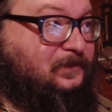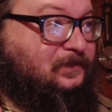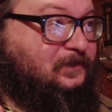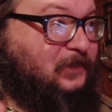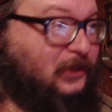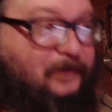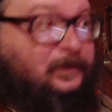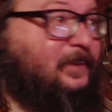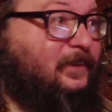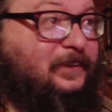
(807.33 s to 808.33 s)
you're going to be
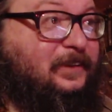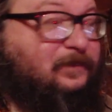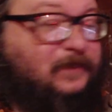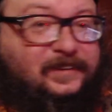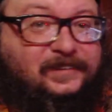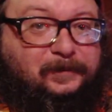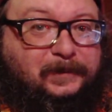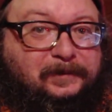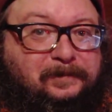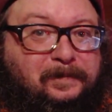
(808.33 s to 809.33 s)
underneath the mastaba.
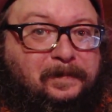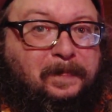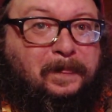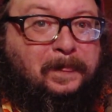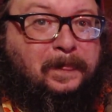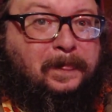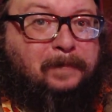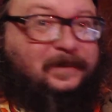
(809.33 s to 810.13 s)
But